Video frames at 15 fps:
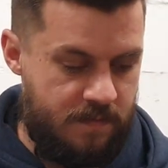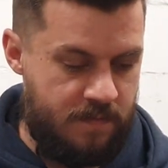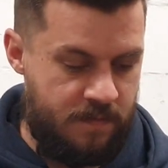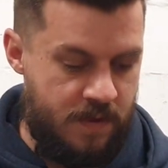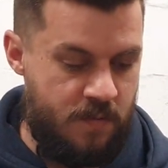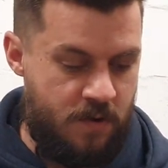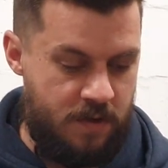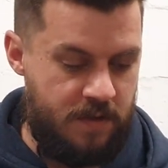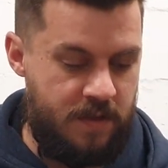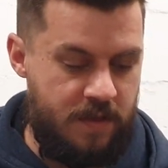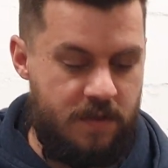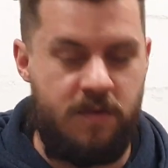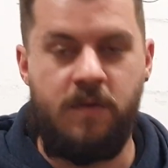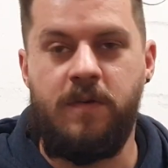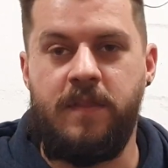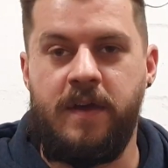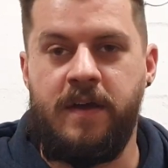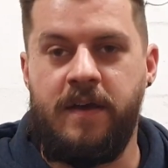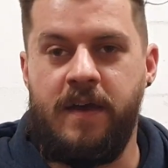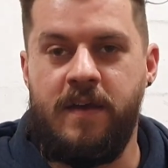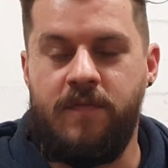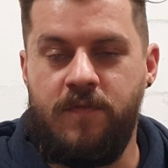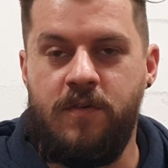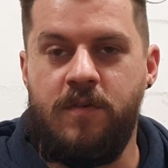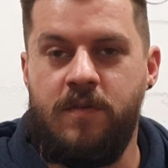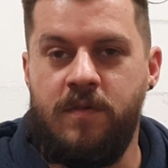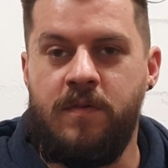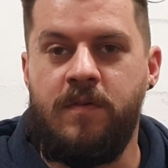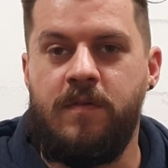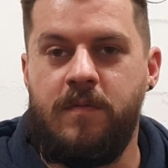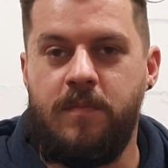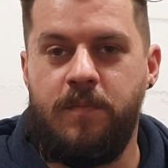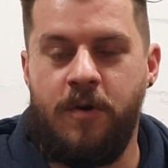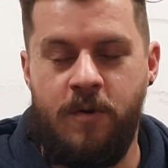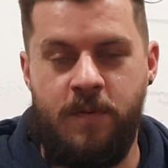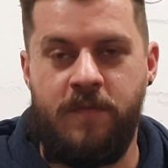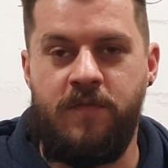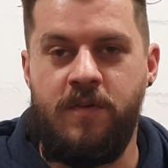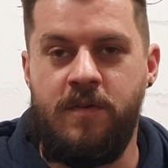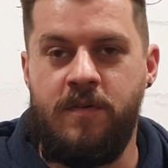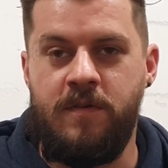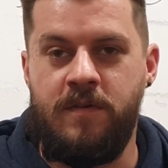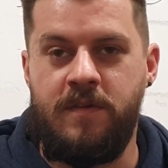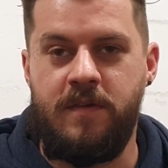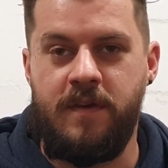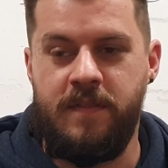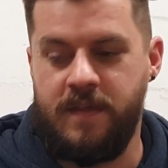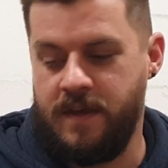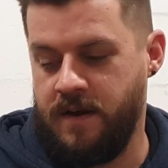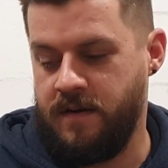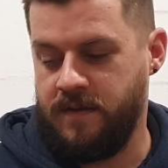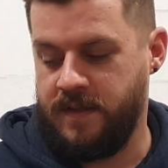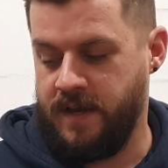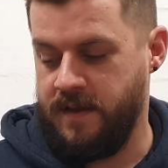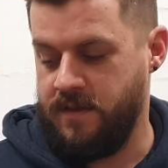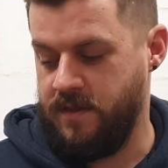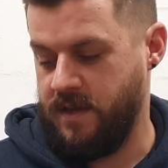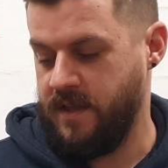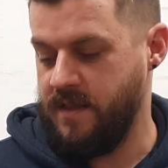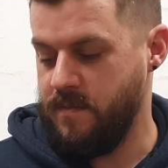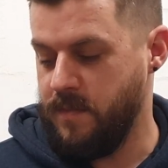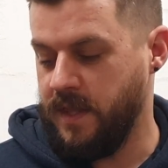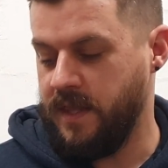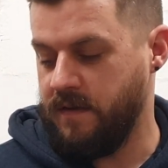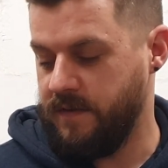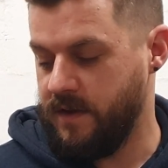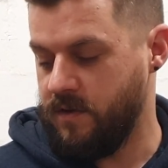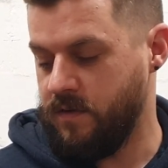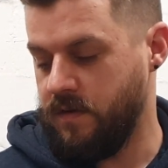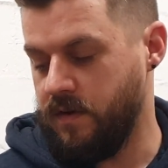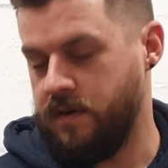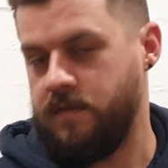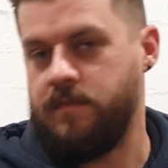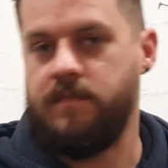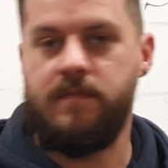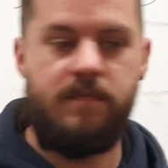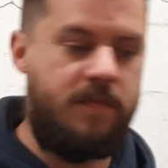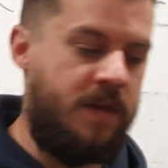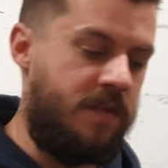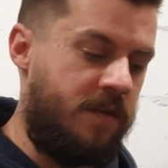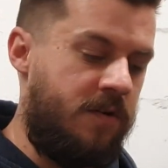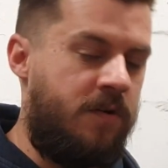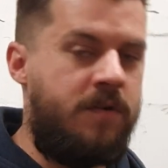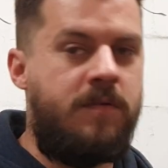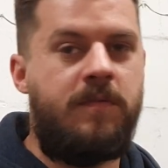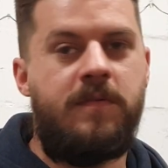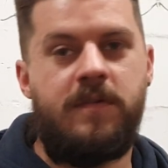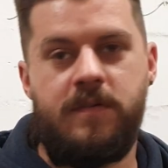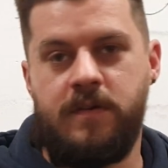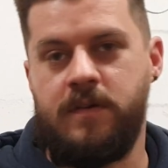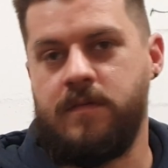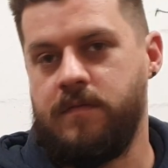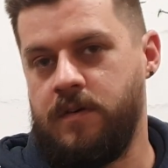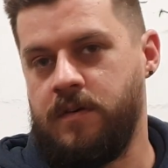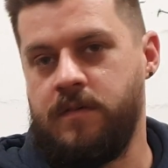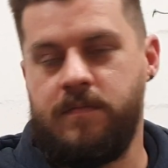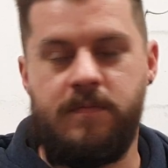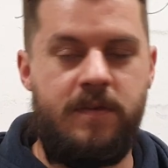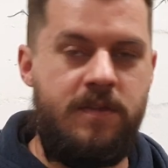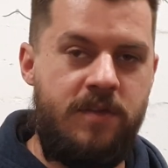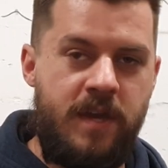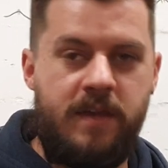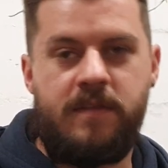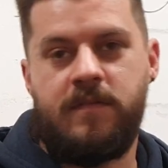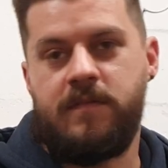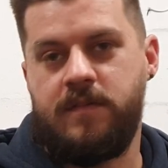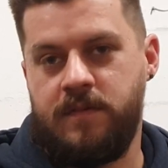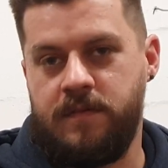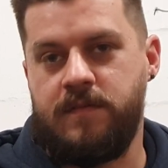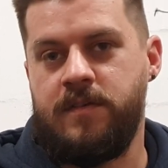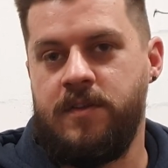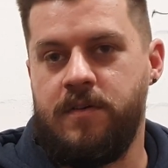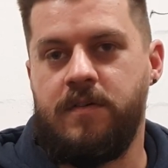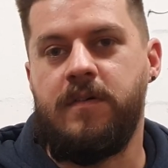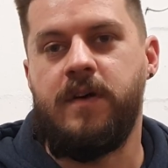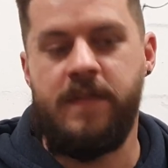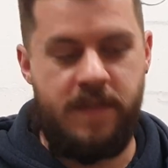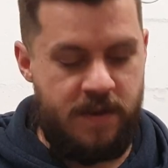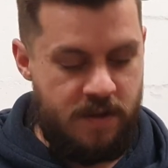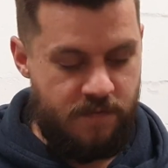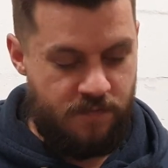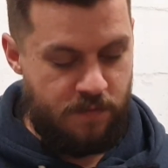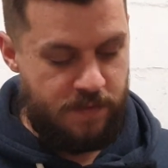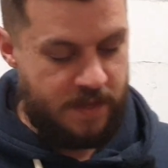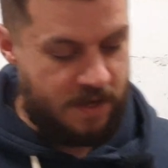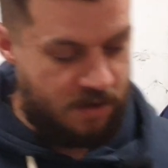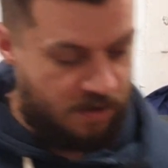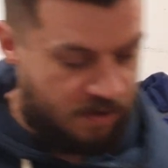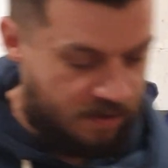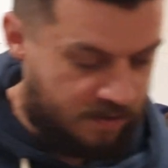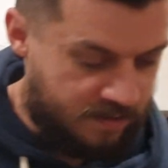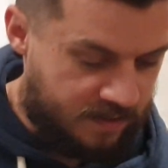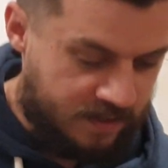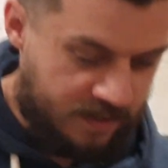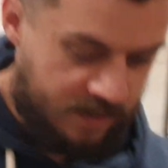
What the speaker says: We want it so that if you pop a fuse and the car dies, you can immediately go, oh, it's coils, or oh, injectors, or and then you've only got